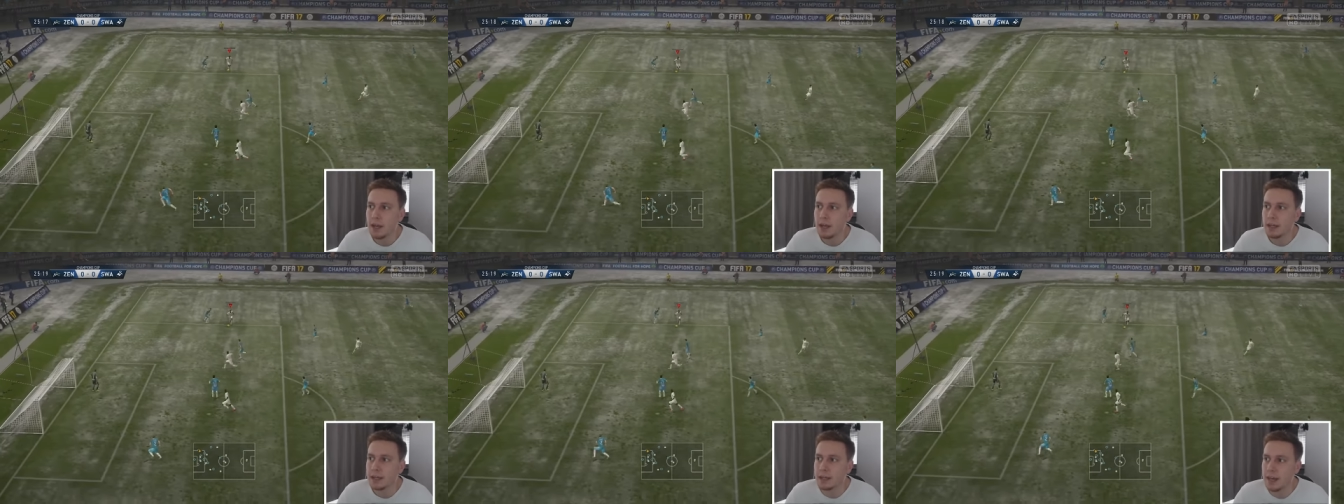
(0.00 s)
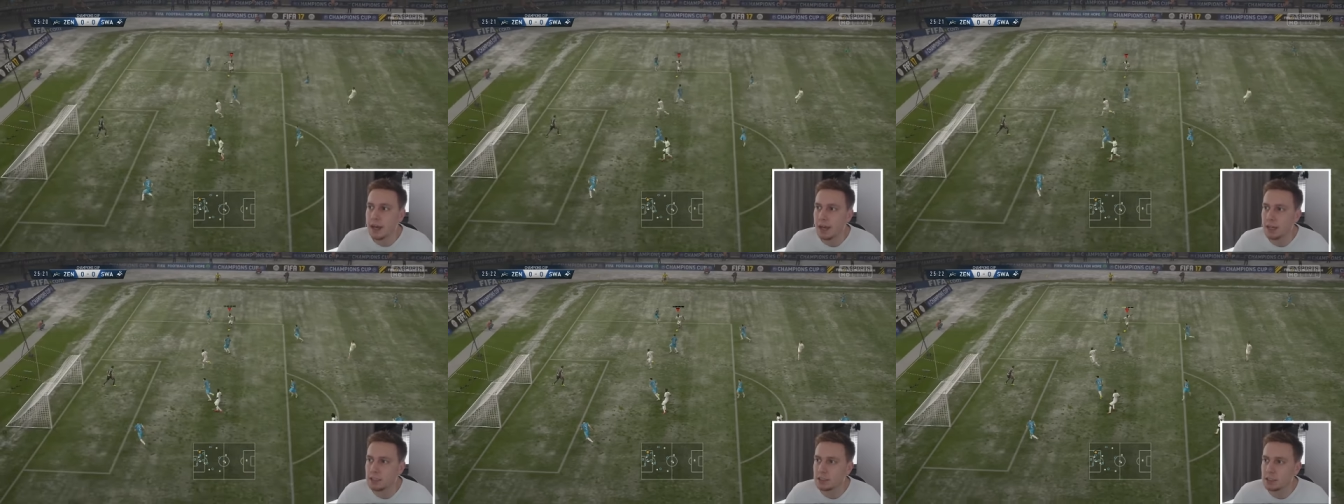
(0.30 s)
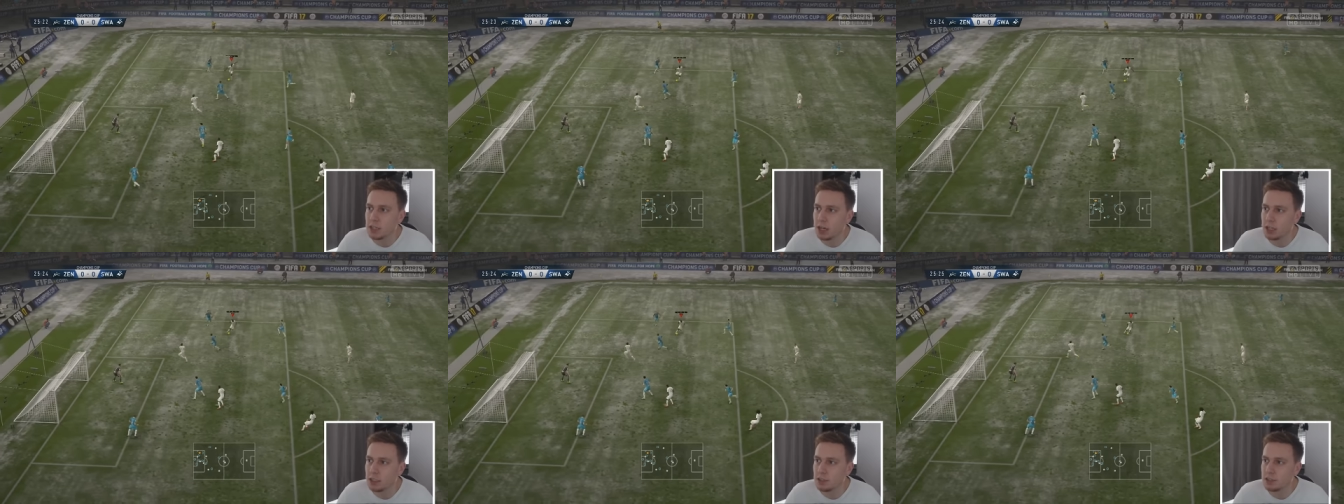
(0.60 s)
He can.
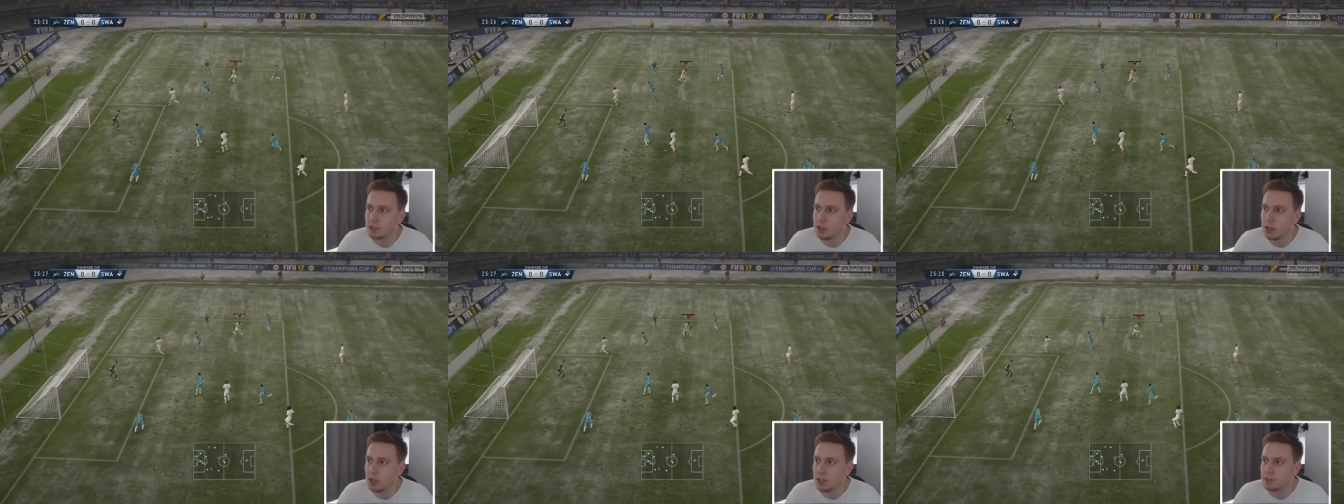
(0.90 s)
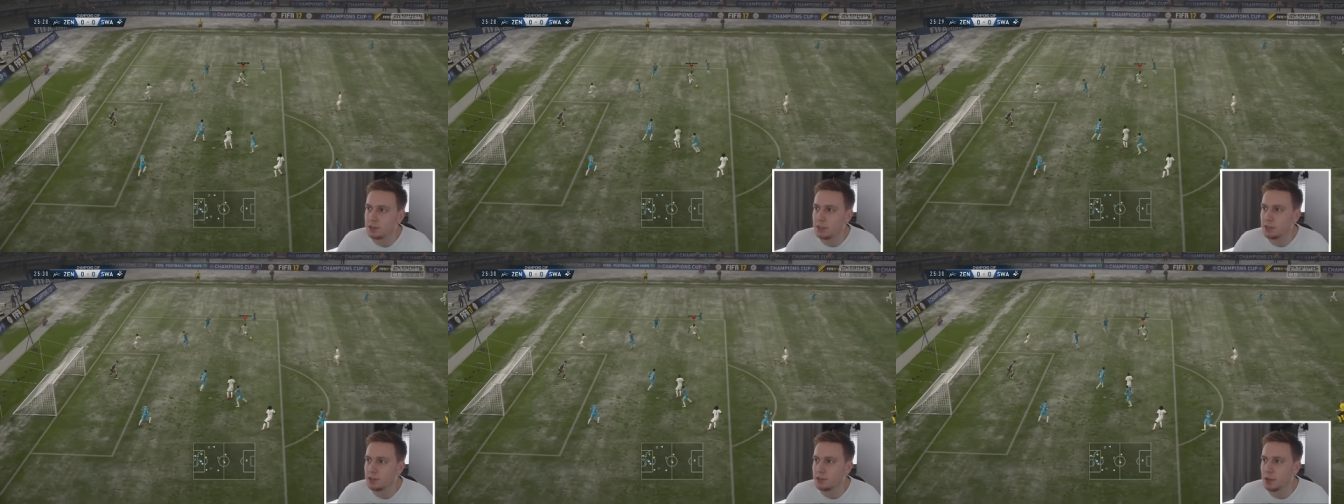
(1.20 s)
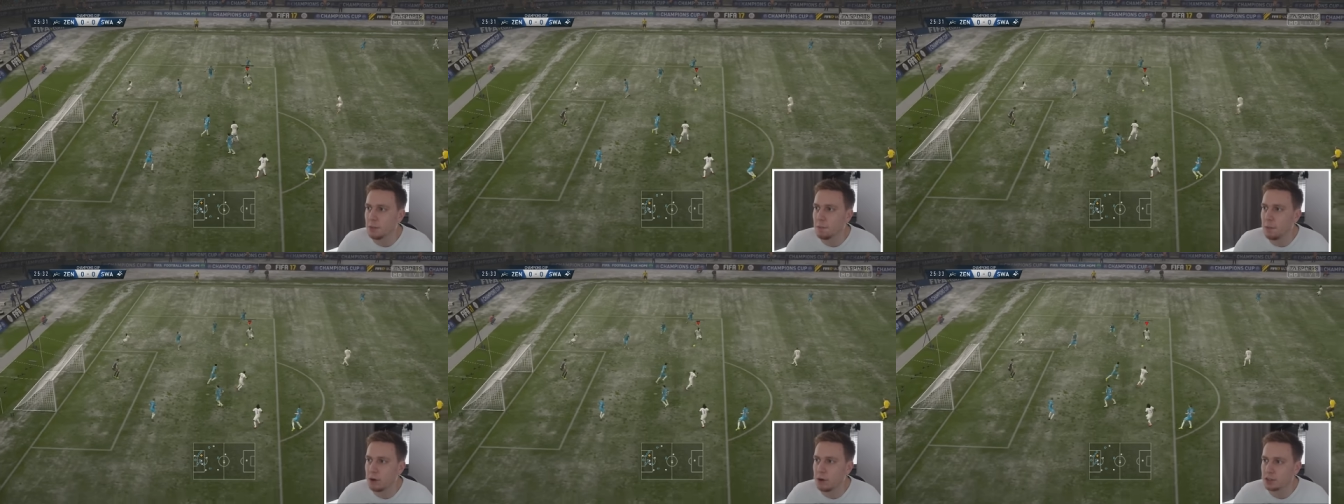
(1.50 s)
He's cut inside. He's
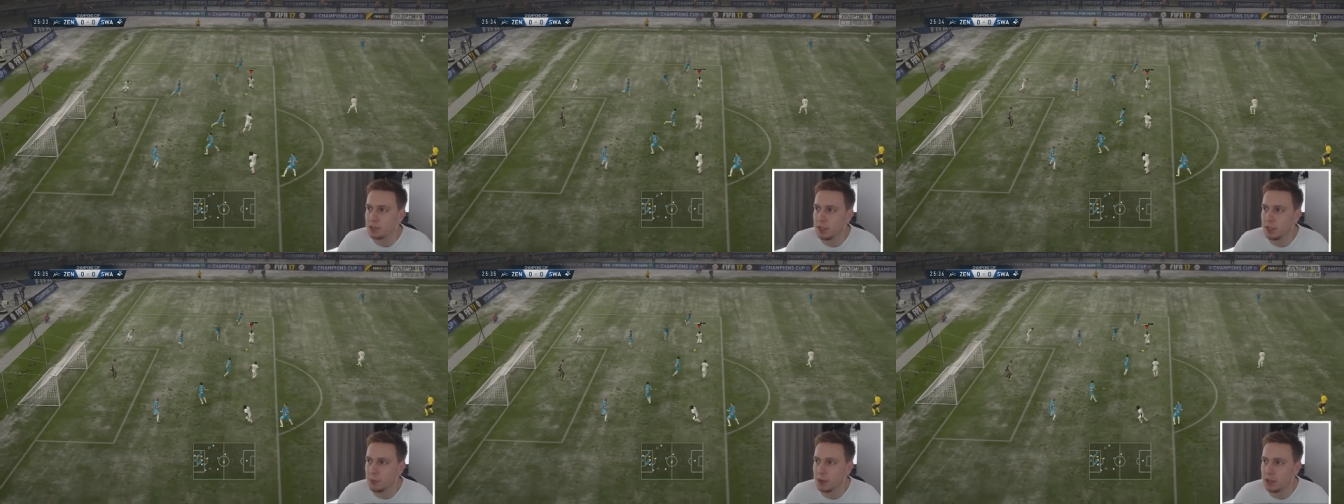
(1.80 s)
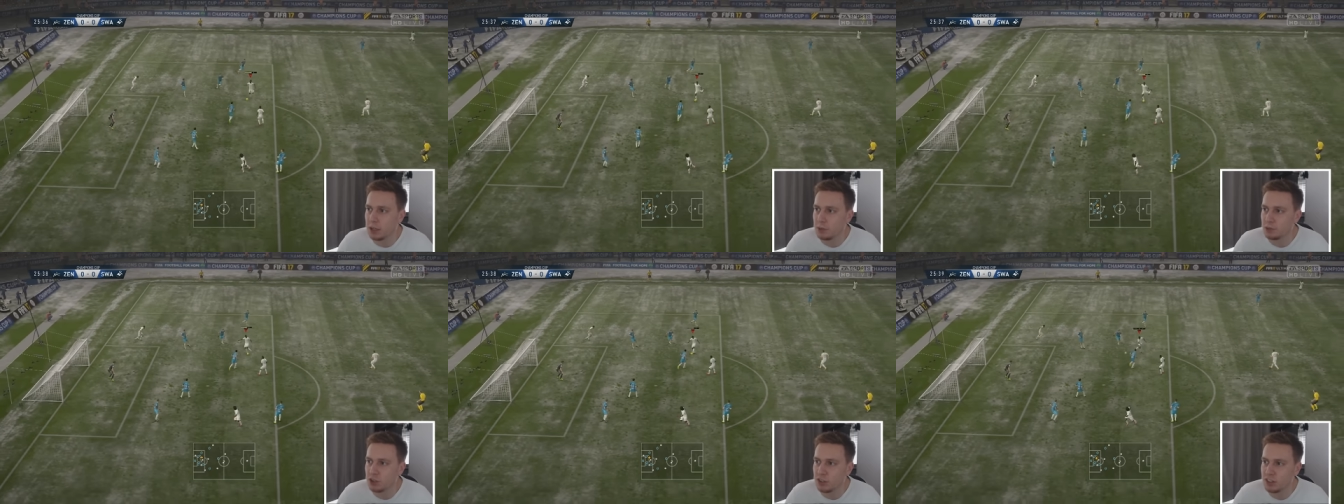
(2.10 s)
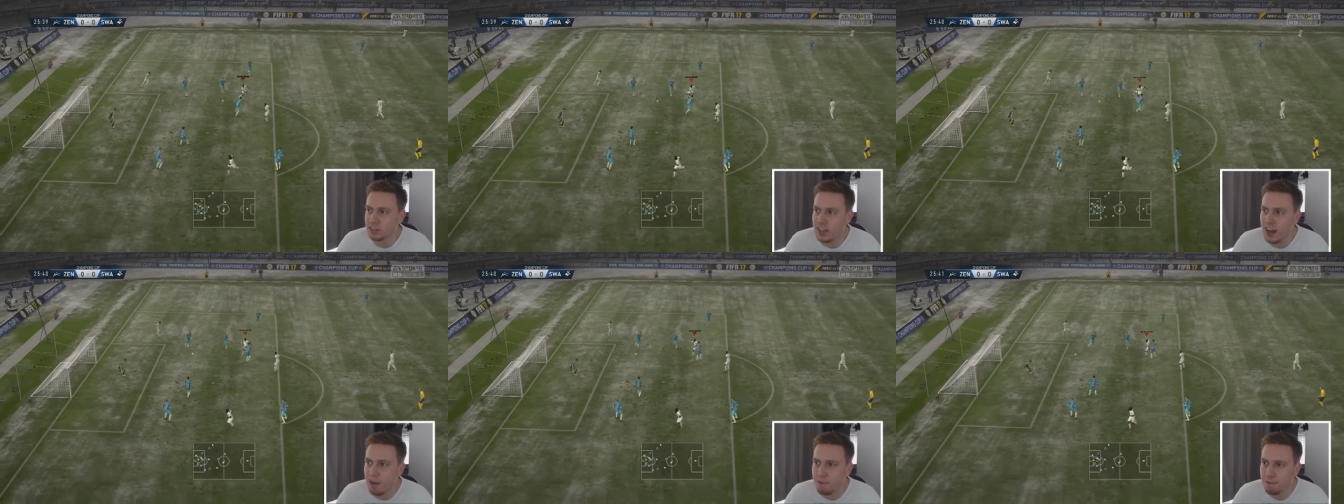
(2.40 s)
into the box here, Williams, on
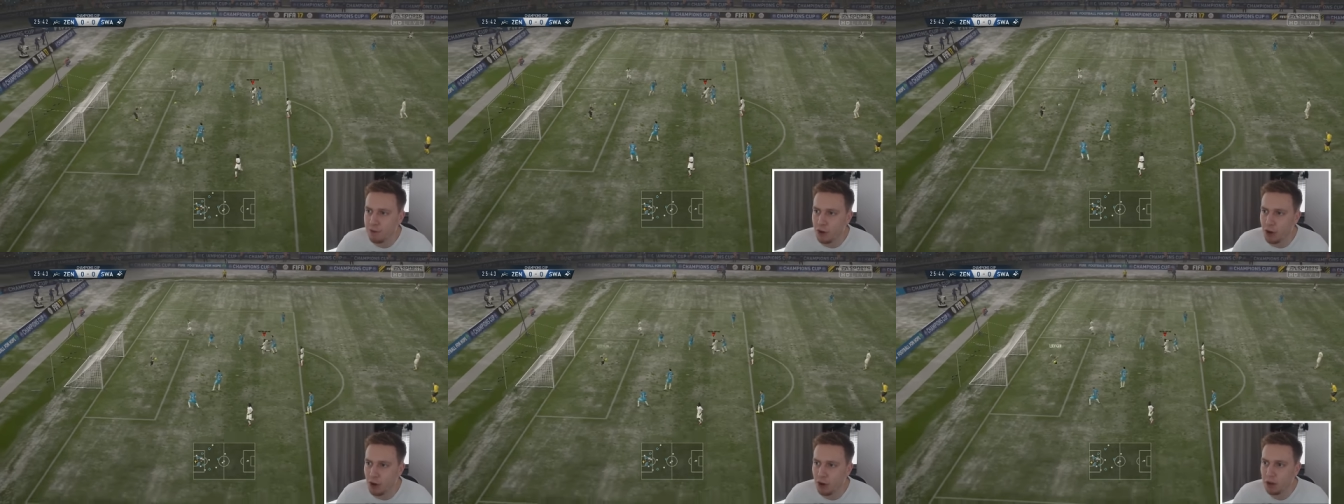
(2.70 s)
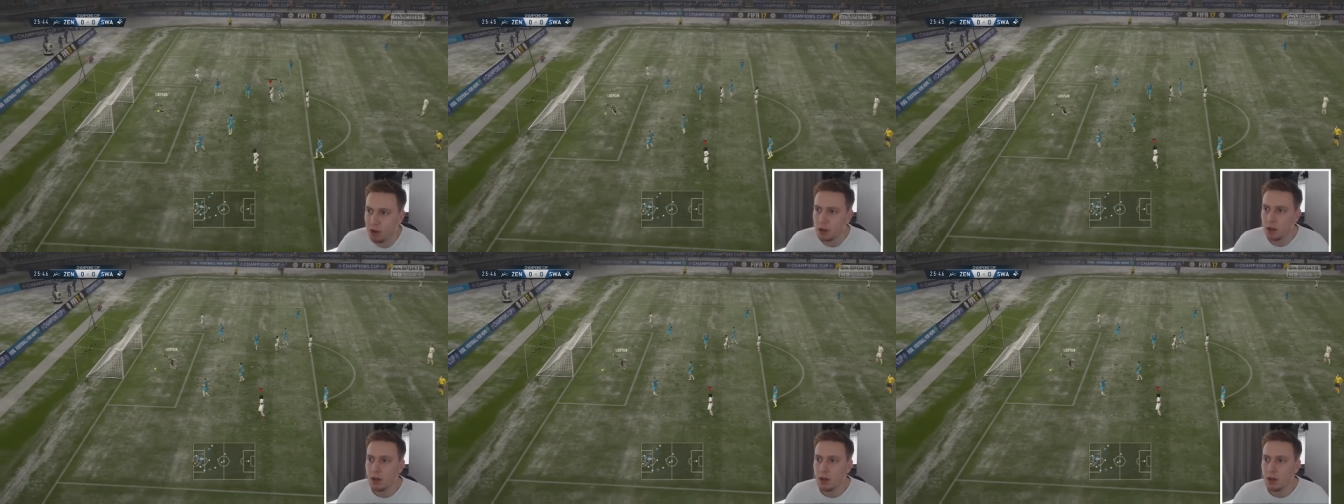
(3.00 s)
his left foot.